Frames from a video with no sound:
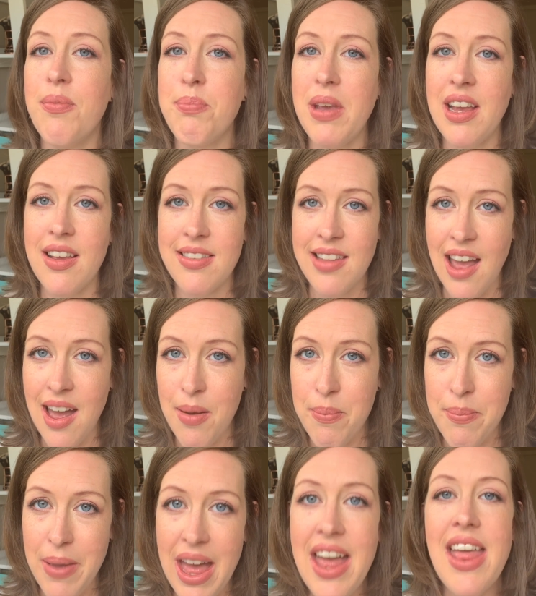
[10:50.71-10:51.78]
Because I'll
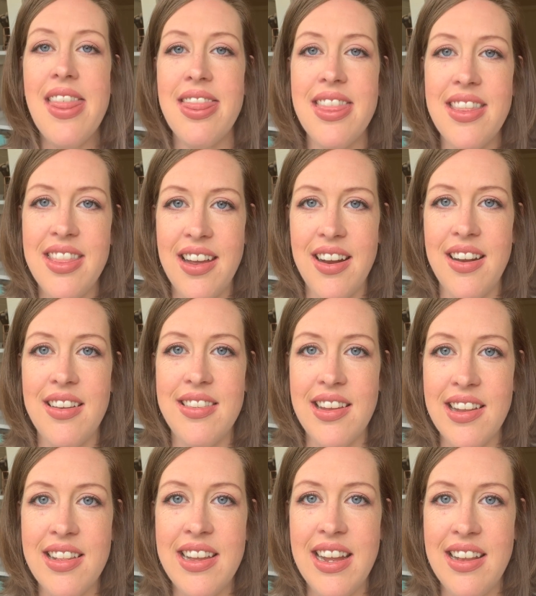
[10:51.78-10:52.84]
bet that there is a
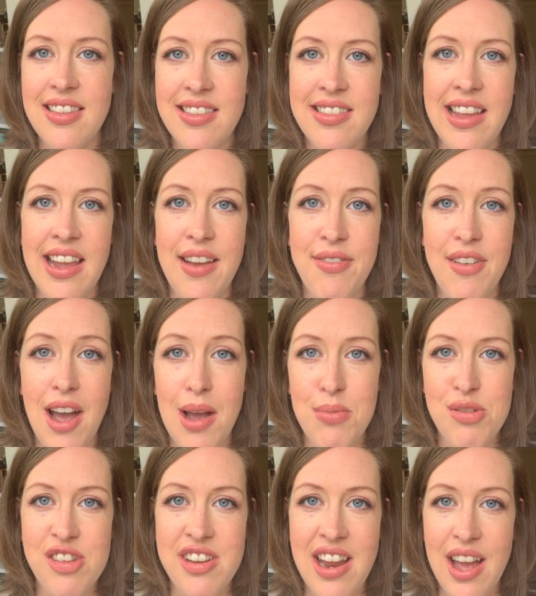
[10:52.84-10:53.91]
clean, safe
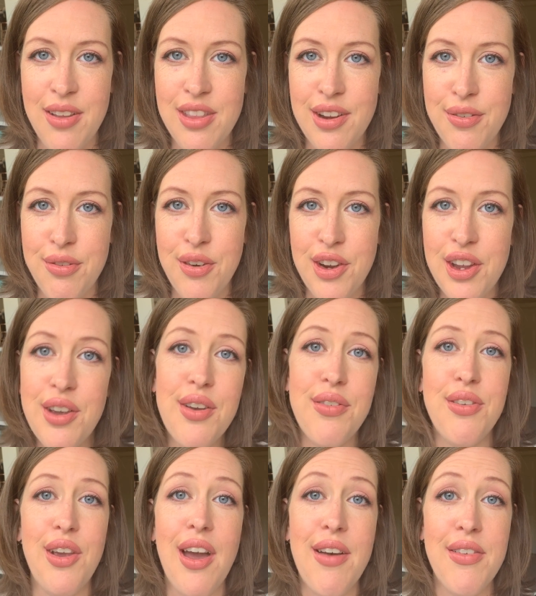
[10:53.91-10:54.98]
option out there for you if
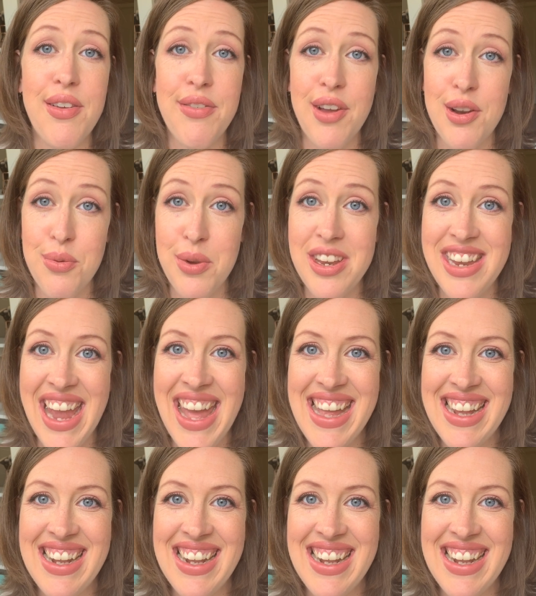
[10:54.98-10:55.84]
you haven't found one yet.